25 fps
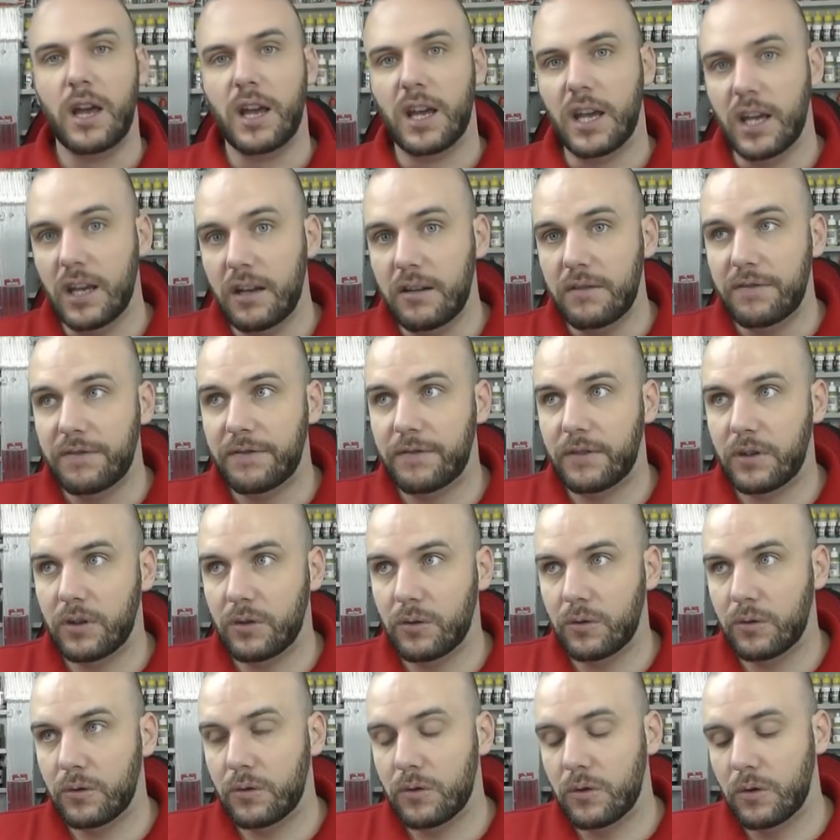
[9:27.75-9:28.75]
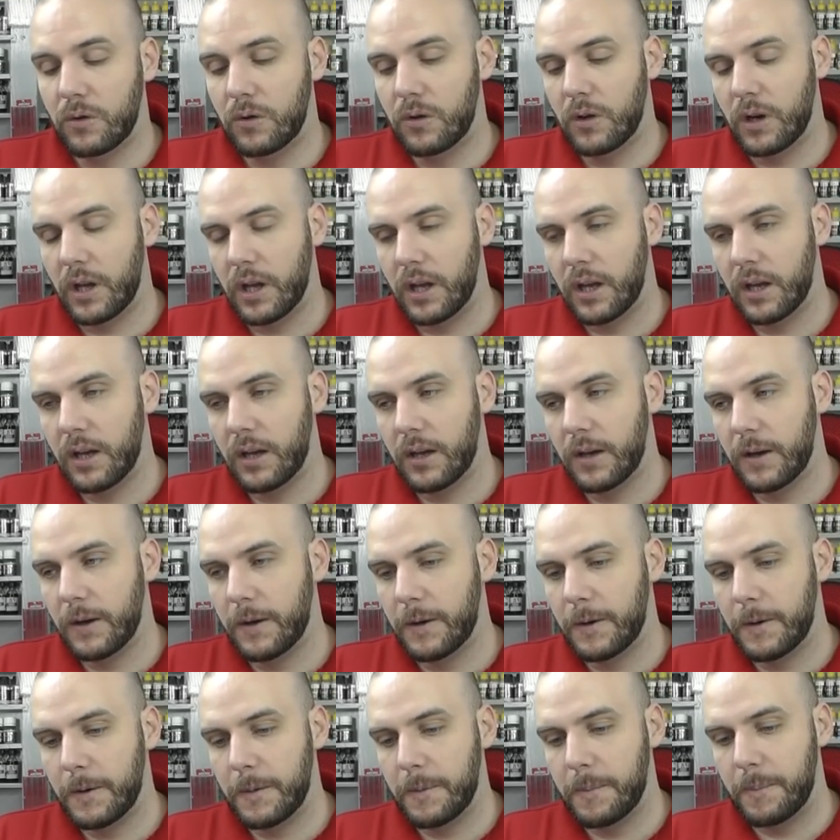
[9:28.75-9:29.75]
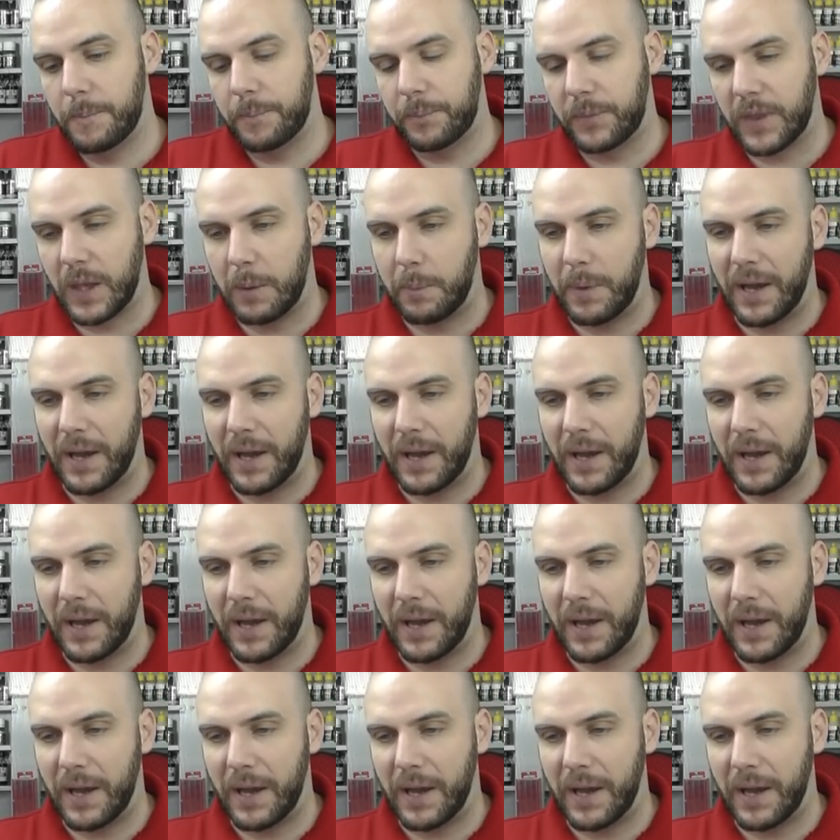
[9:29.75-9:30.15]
if your um,